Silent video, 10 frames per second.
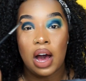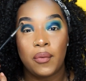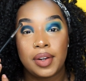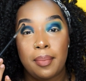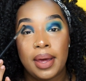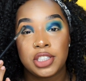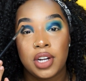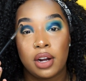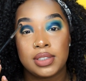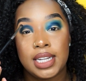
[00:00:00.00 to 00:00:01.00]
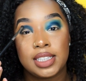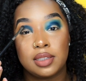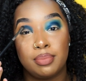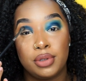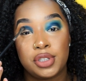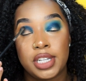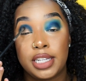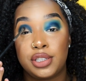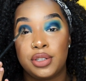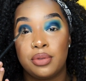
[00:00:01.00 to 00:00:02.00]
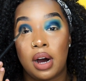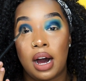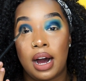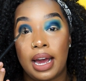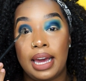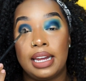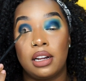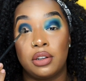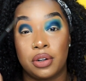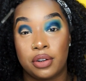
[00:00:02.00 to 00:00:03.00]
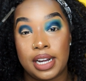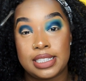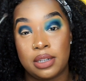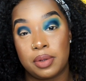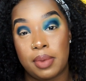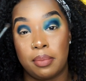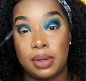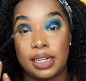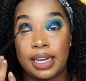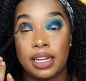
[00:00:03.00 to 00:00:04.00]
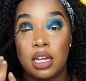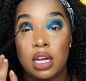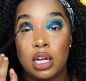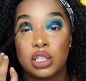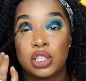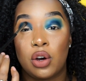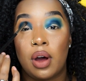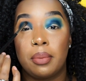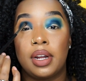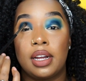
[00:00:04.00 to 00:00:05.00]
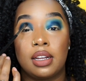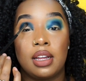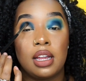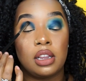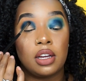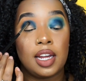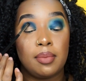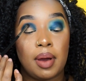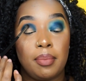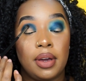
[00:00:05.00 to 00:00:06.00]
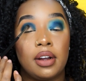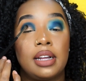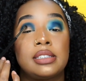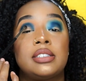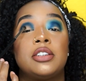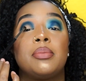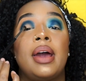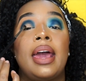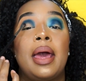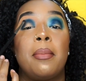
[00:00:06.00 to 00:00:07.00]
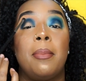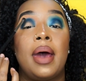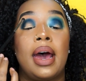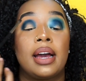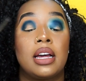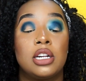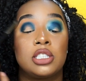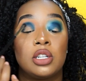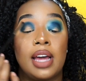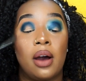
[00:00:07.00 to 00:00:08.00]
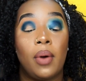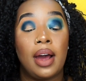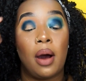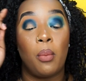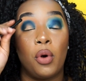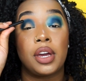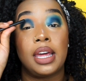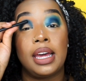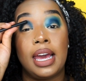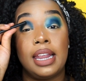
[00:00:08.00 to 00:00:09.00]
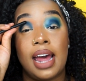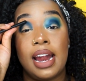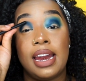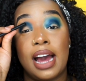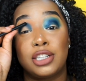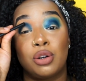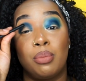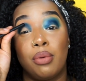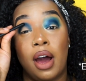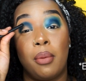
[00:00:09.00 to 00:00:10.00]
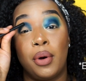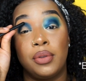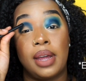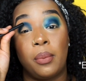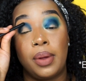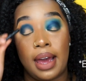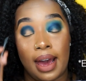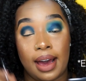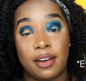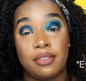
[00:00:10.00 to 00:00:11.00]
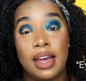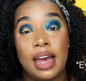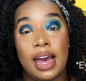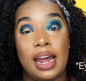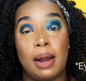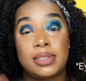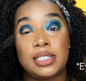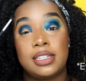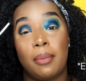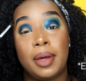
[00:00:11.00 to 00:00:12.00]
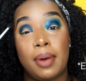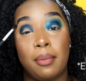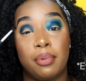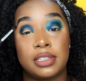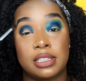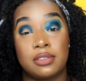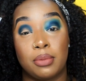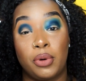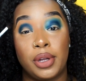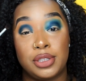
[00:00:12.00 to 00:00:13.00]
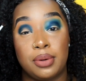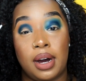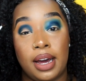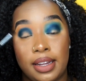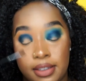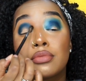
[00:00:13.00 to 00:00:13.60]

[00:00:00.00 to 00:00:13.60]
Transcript: I want to make sure I don't take this blue shade too high and get a little crazy with my blending. So I'm going to look in my mirror and tilt my head back. So that way working in that natural brow bone that we have, and I'm stopping my bristles from going too high.